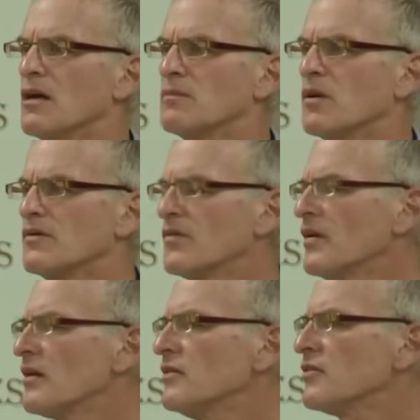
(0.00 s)
But in
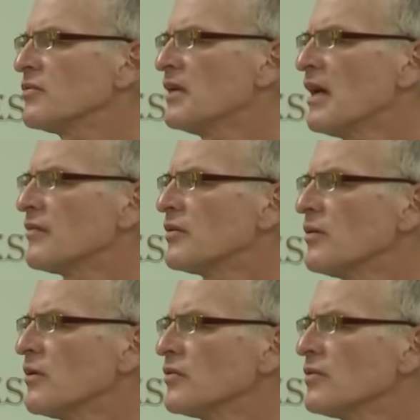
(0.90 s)
fairness, we have to
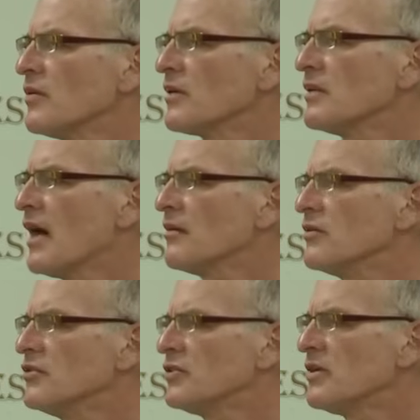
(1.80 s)
also
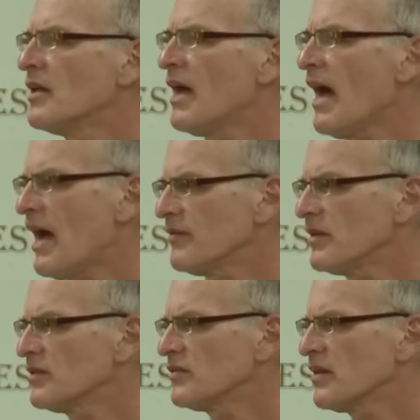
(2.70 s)
acknowledge,
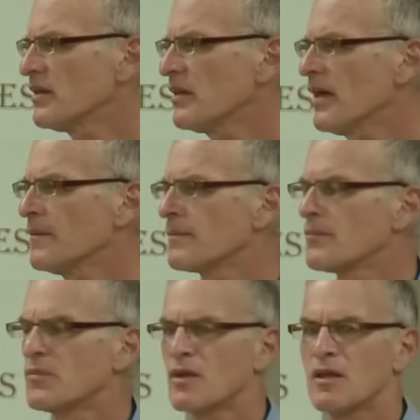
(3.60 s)
having said that,
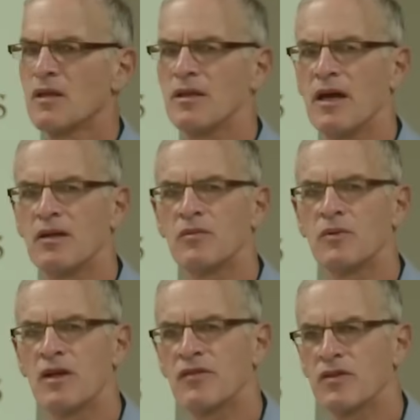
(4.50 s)
that
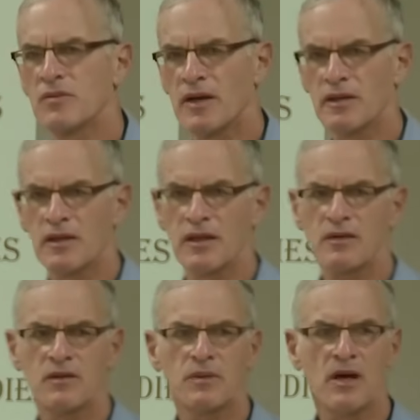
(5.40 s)
whatever you might think
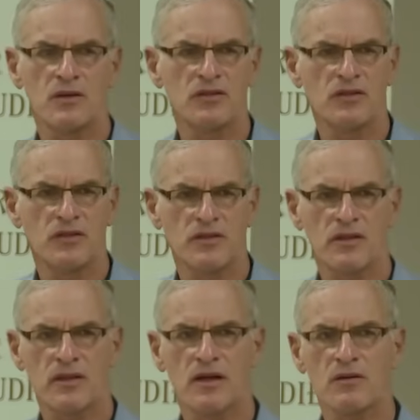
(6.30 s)
of the Palestinian
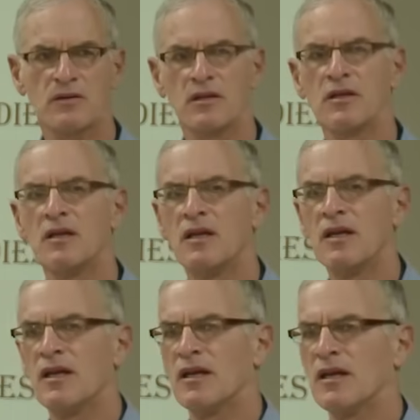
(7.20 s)
Authority,
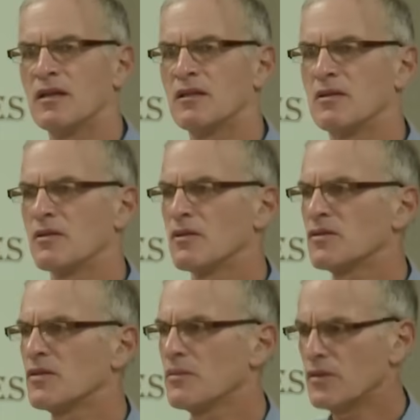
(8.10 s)
and
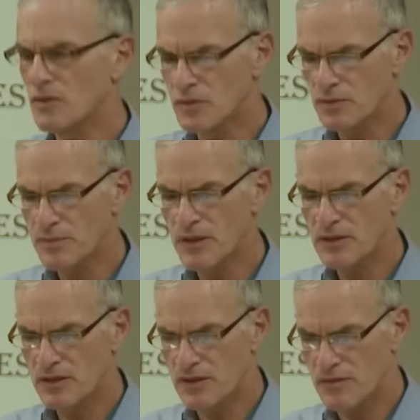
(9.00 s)
there's nobody whose
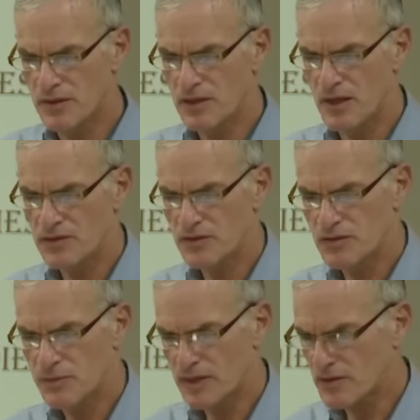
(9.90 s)
opinion of it, I
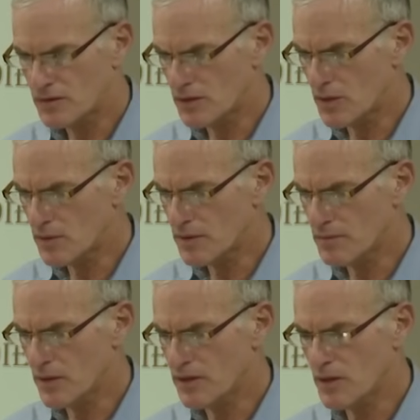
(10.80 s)
suspect, is lower
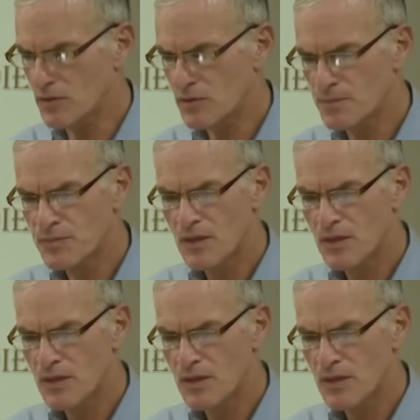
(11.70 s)
than my own,